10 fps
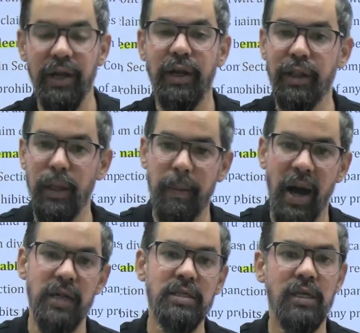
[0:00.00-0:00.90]
in the
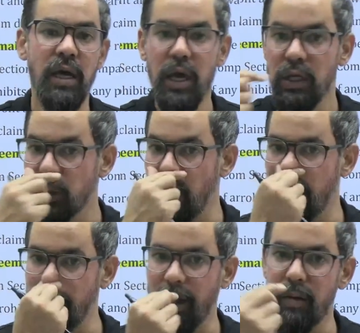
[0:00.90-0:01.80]
past, so whenever
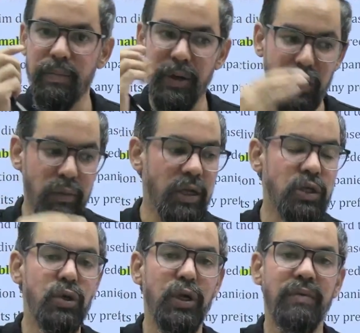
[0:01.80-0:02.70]
company will issue
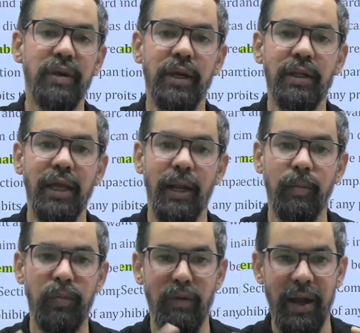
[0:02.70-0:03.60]
dividend, they'll
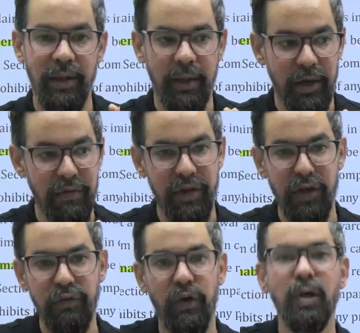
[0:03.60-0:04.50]
provide the dividend for
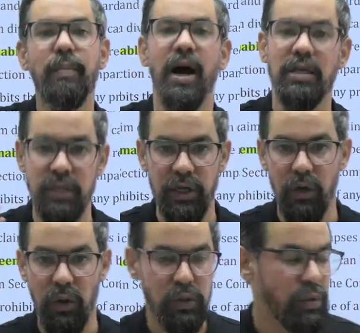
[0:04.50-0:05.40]
the past year
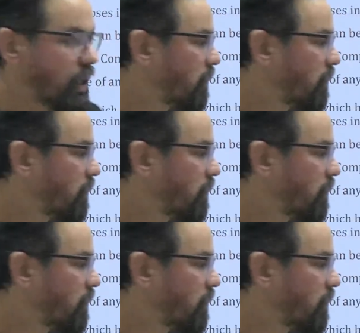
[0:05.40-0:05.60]
also. Okay?